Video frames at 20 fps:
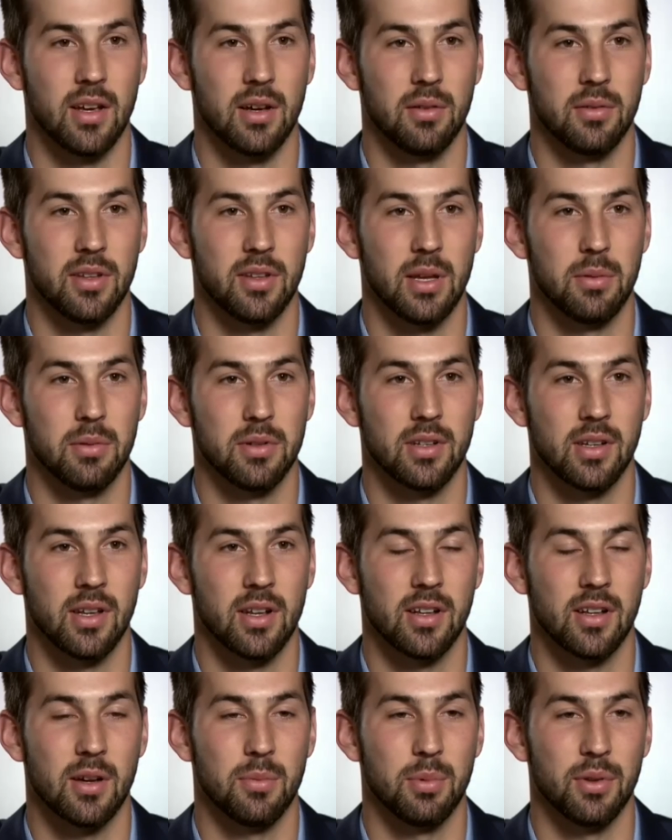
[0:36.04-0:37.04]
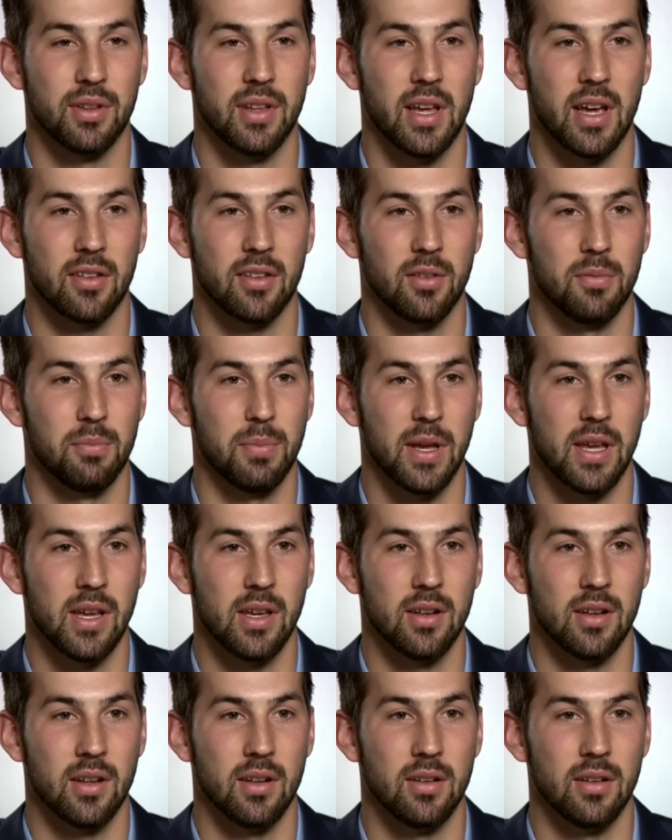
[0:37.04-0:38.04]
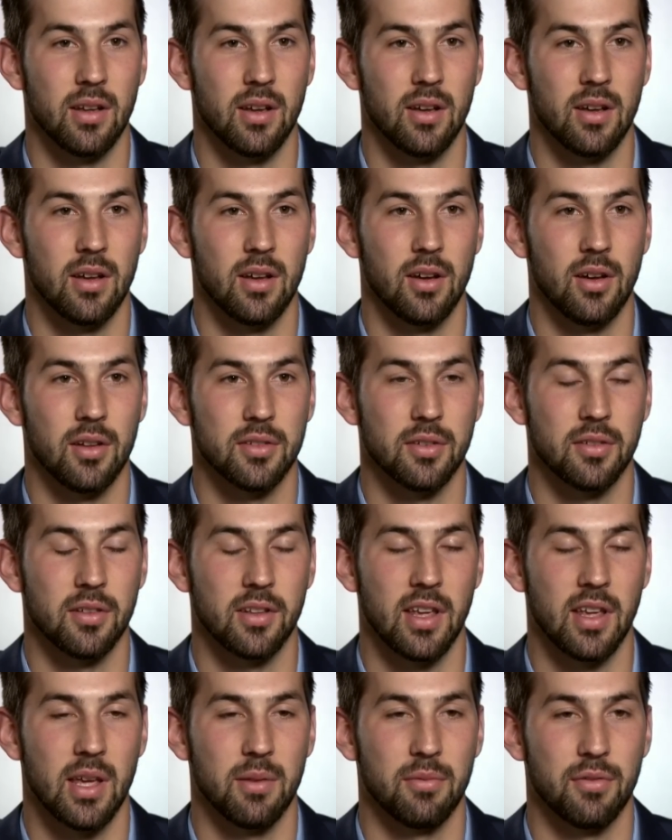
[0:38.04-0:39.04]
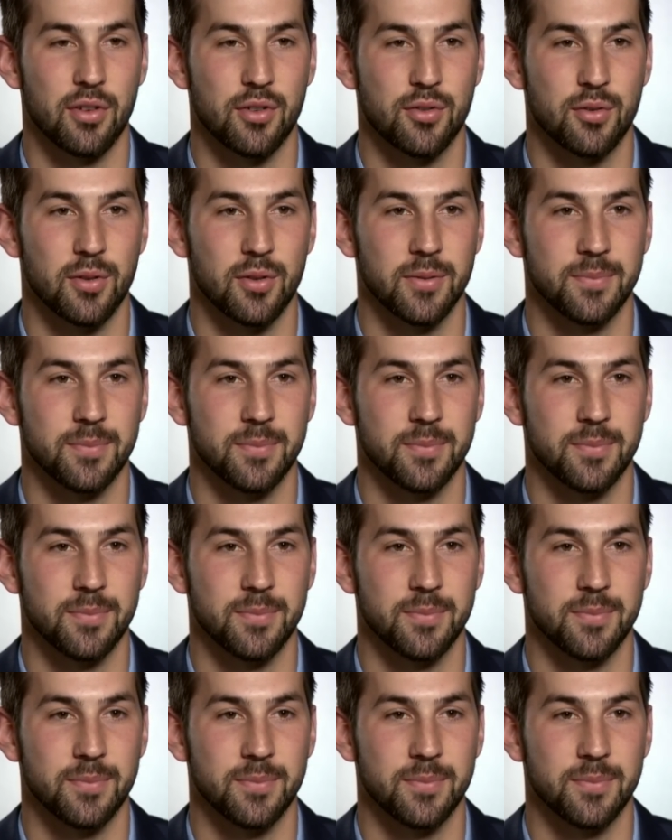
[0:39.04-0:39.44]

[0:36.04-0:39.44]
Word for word: Was able to get a couple sacks on Peyton and uh, alter the game for sure.